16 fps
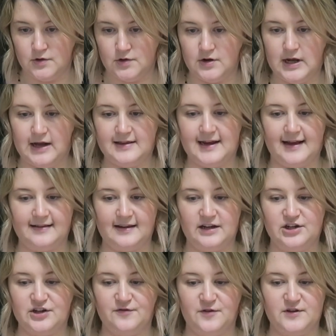So now it's
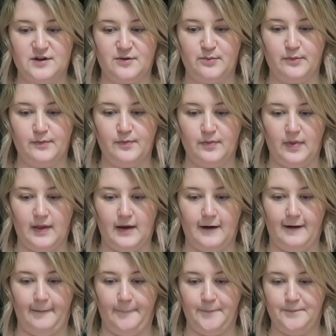asking just for some
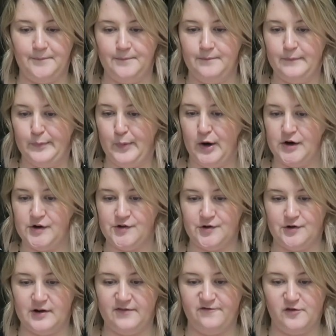um,
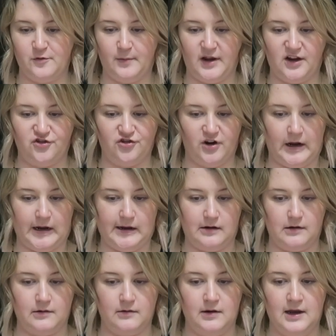personal
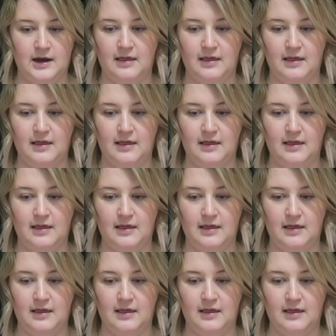information,